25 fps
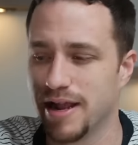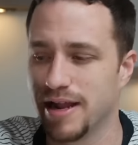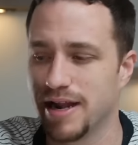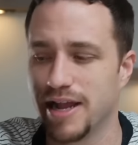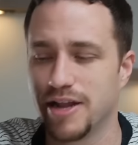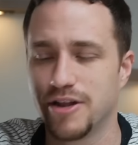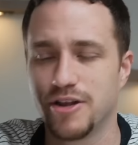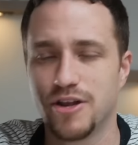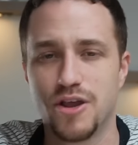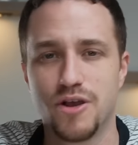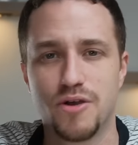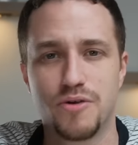And
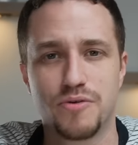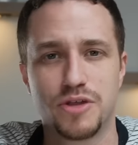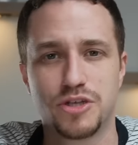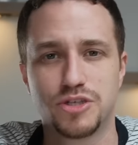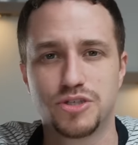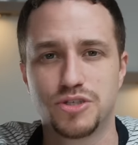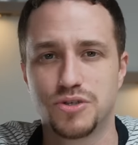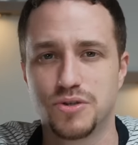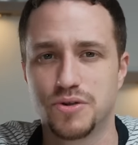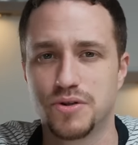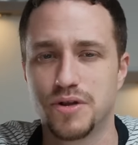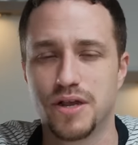I know
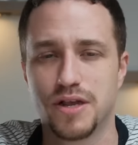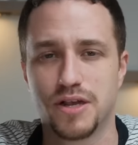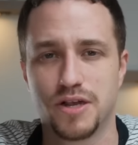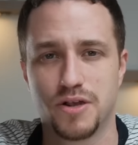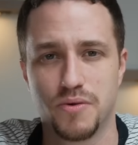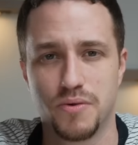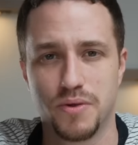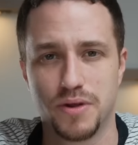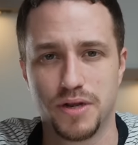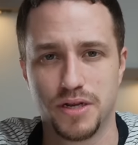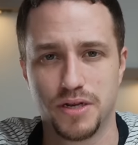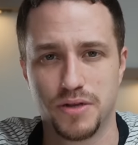that you're not
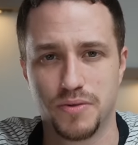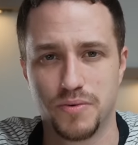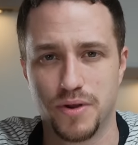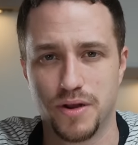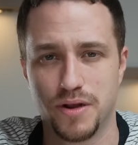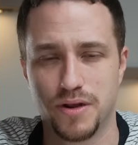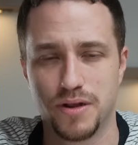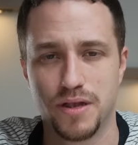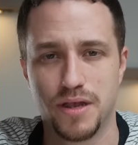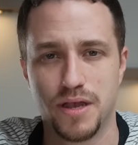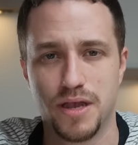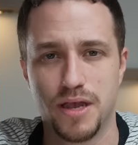going
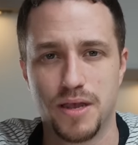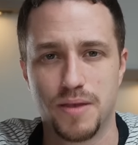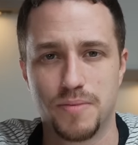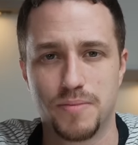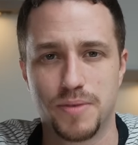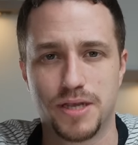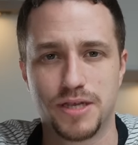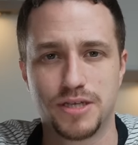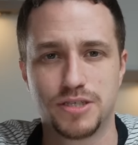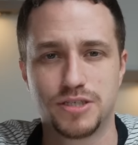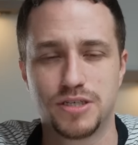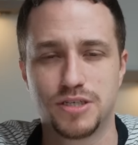anywhere
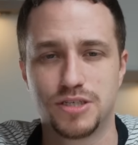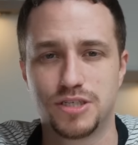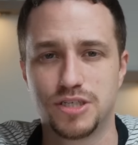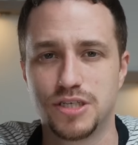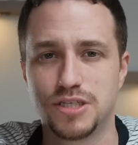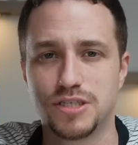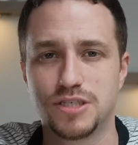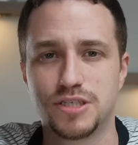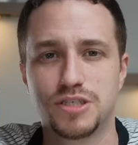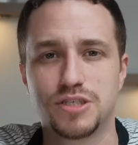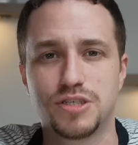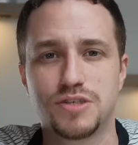because
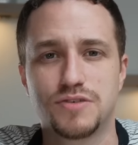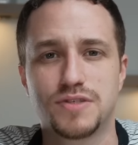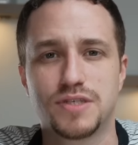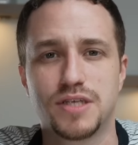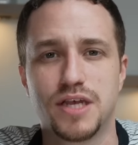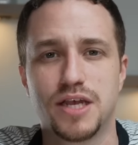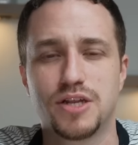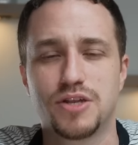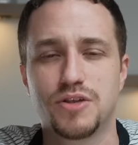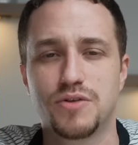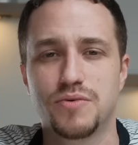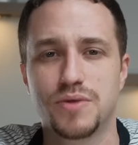Jesus, you
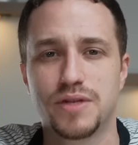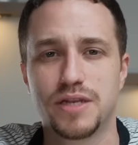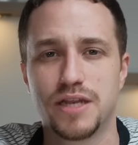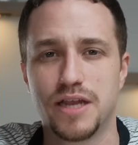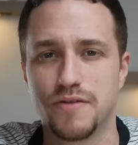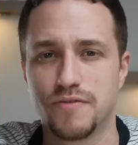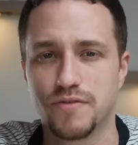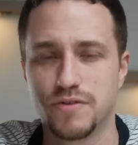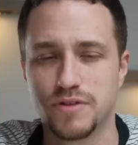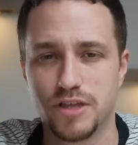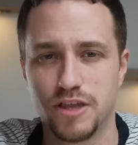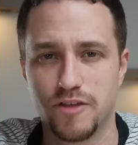said you would
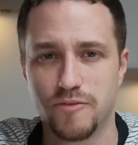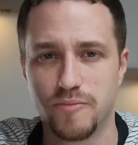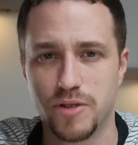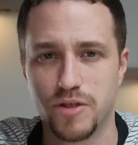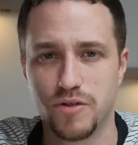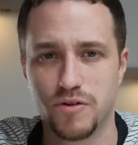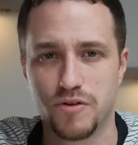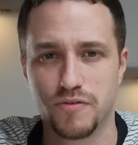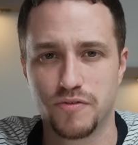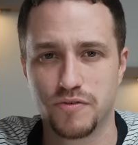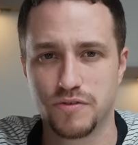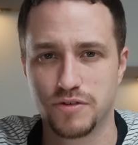never leave
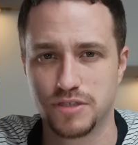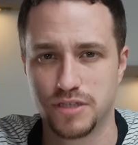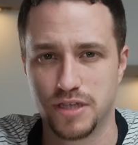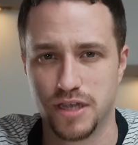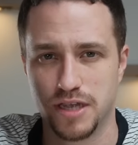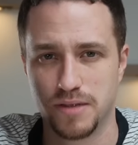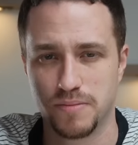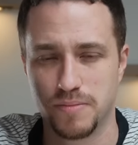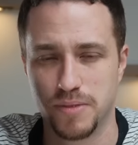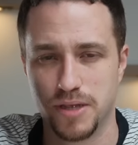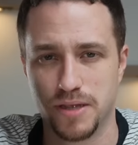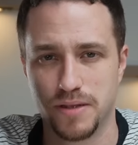me or
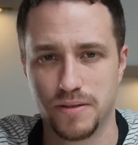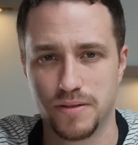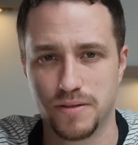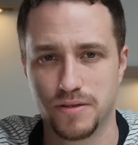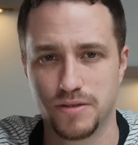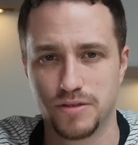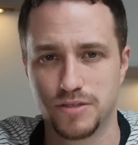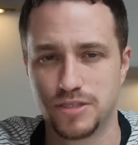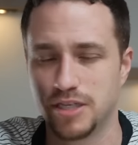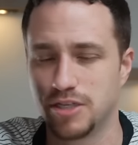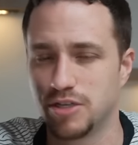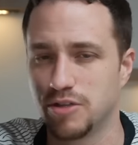forsake me.
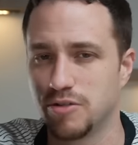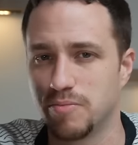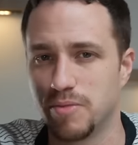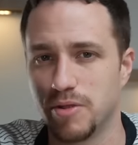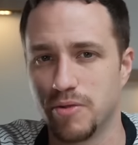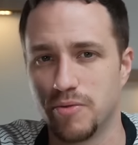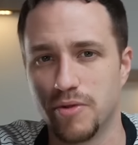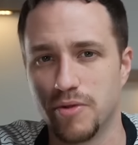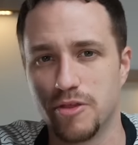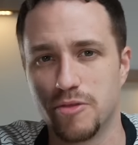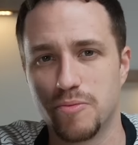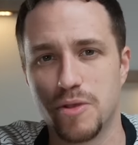You said you'd
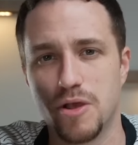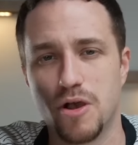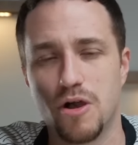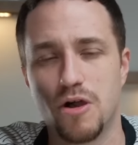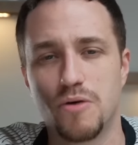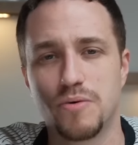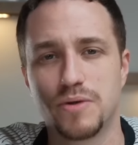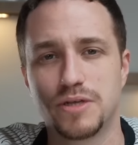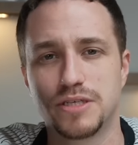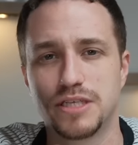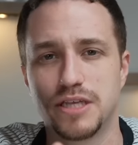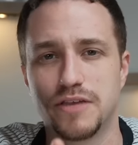be with me
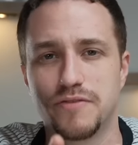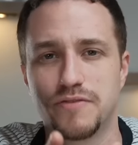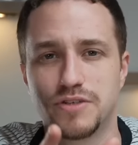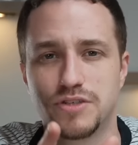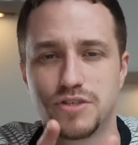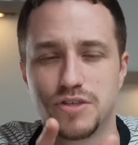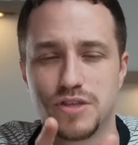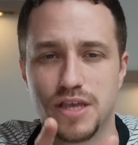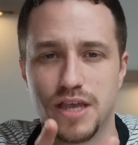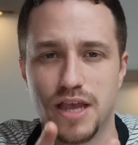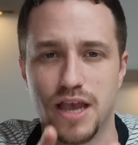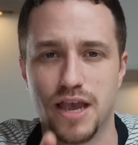always, even
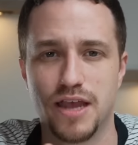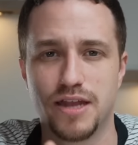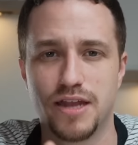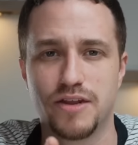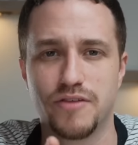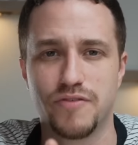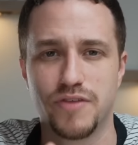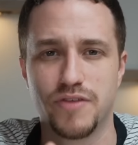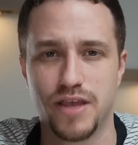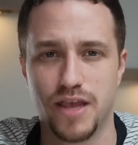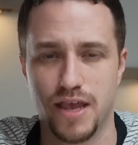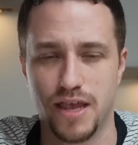to the end
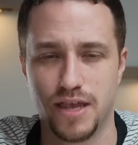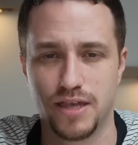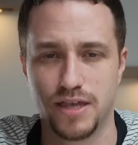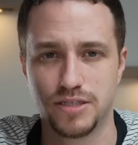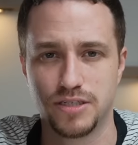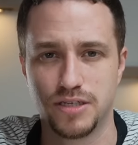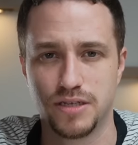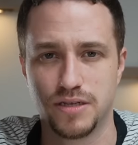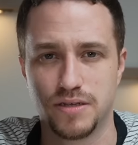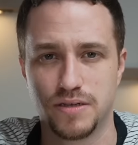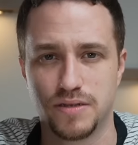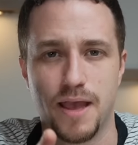of the
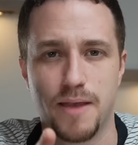age.